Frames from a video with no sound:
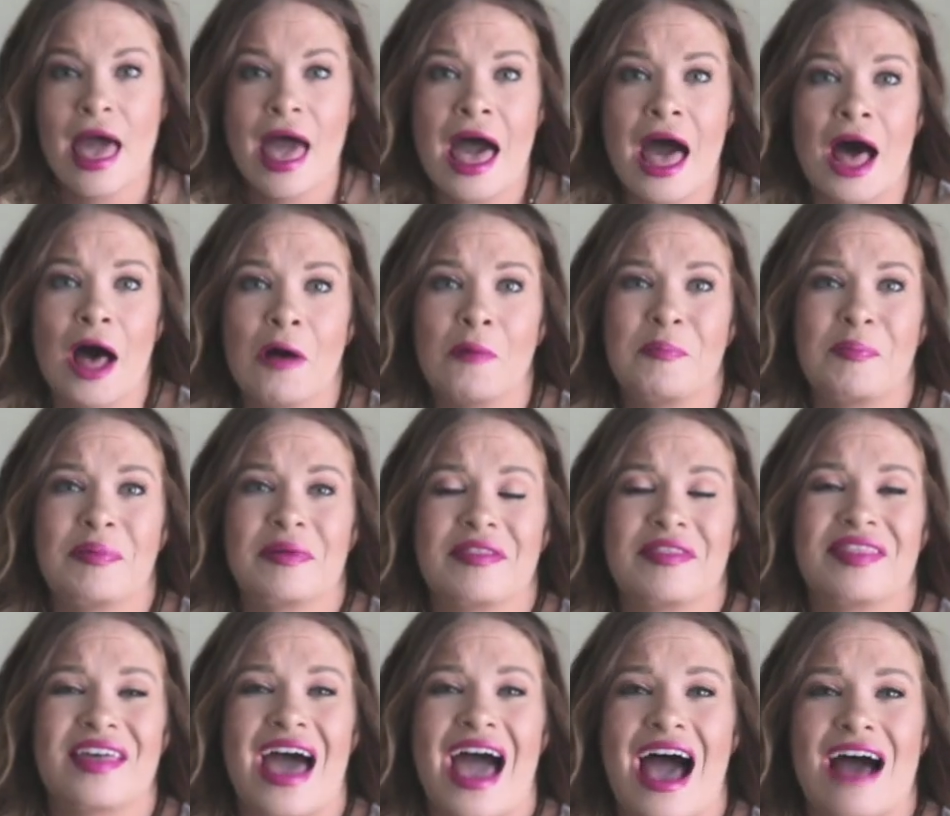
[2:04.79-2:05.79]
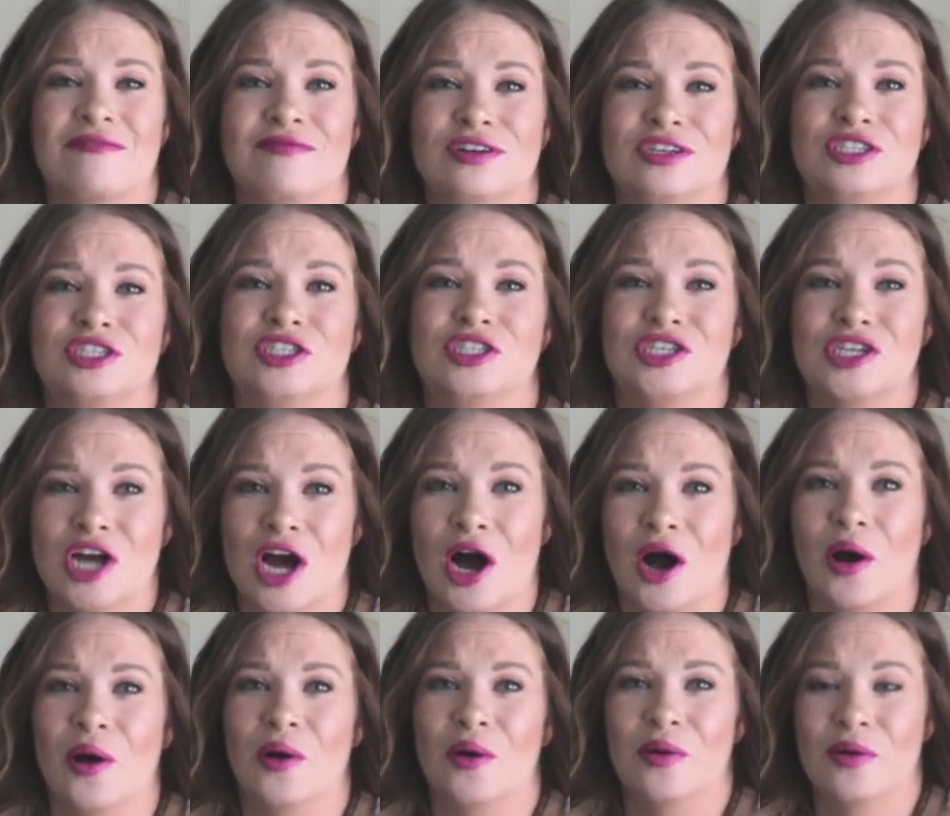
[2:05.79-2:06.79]
help the average
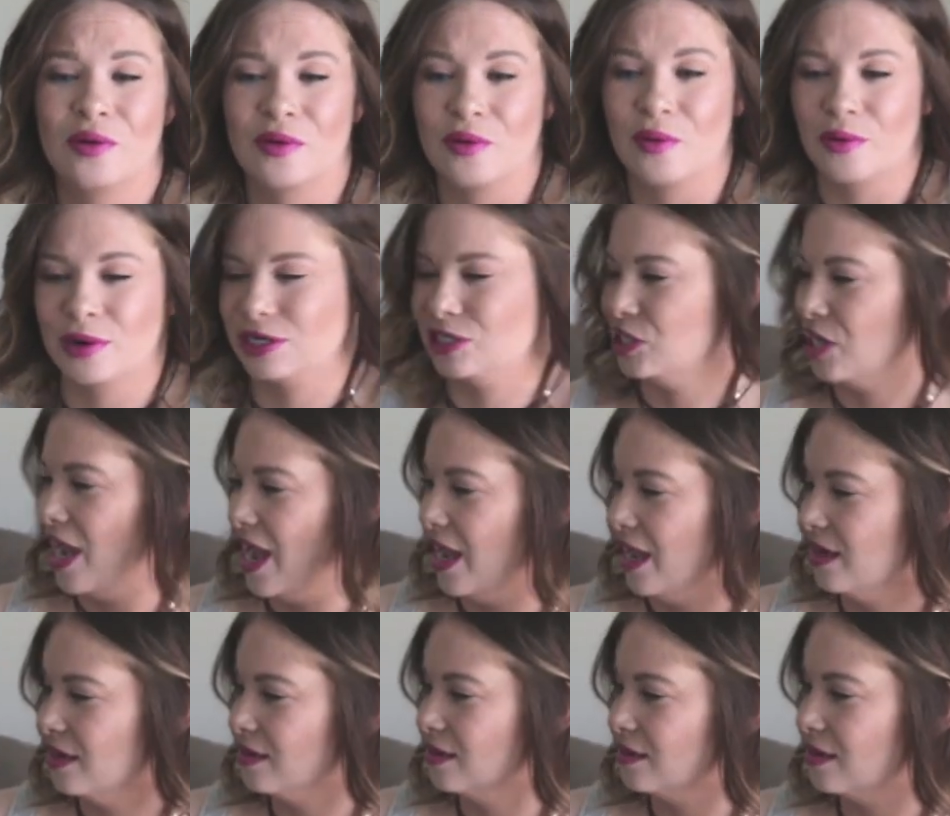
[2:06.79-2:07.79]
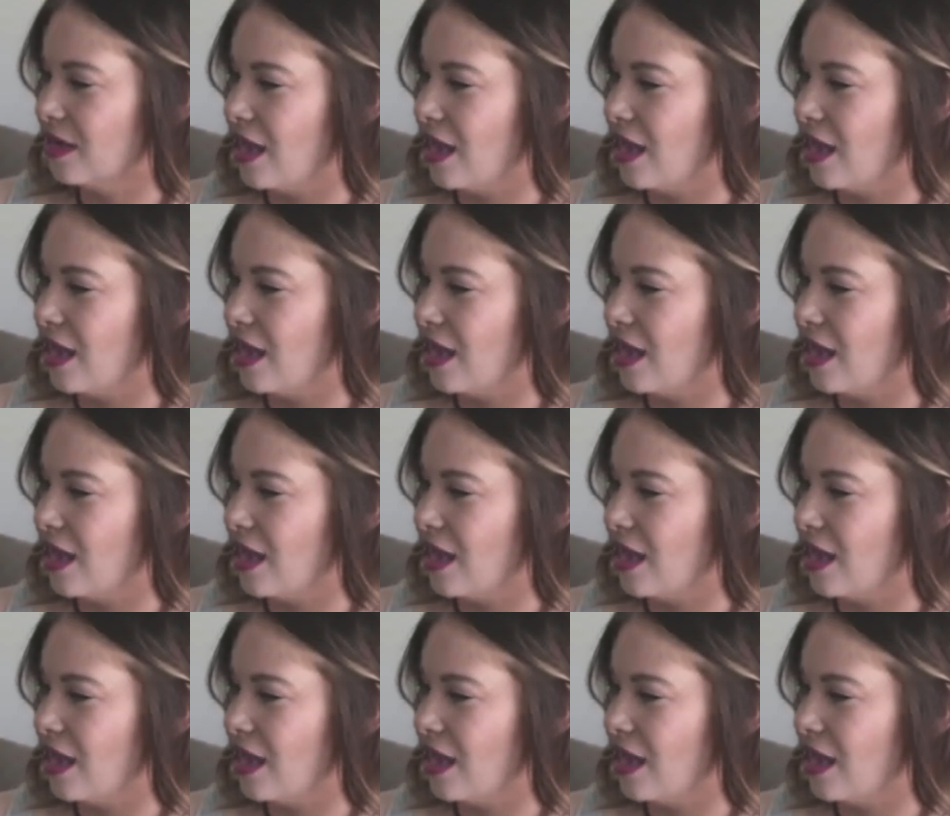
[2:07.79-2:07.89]
Joe or Jane.